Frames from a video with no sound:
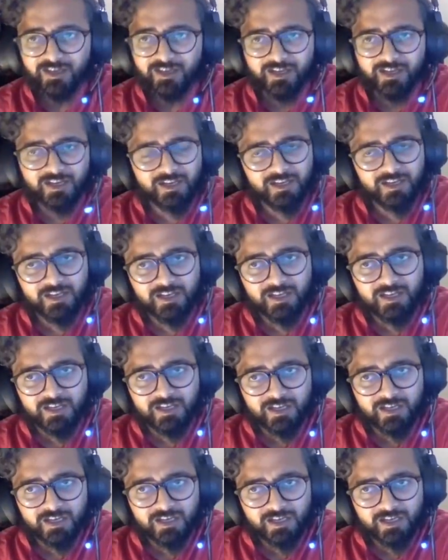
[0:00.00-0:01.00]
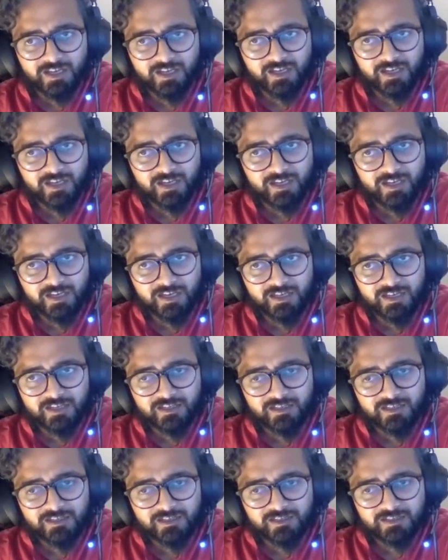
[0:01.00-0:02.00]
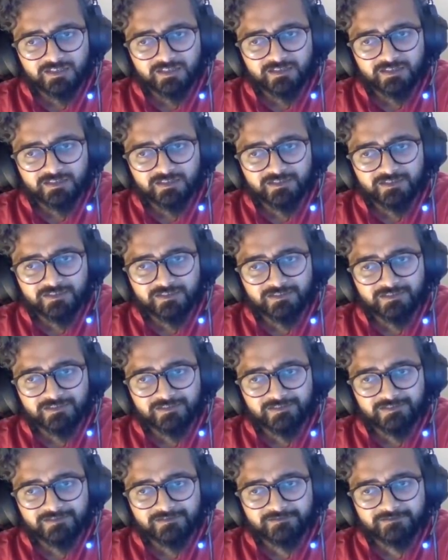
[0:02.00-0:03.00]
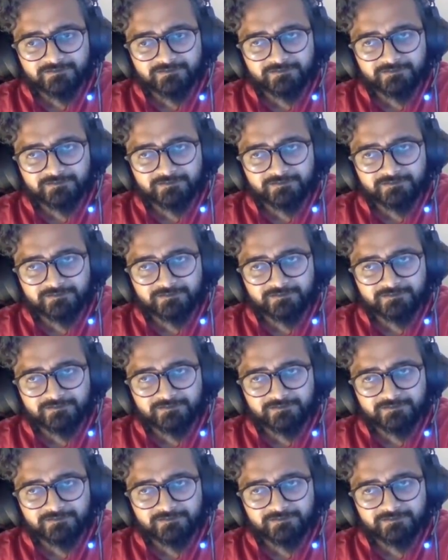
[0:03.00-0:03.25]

The person shown says nothing.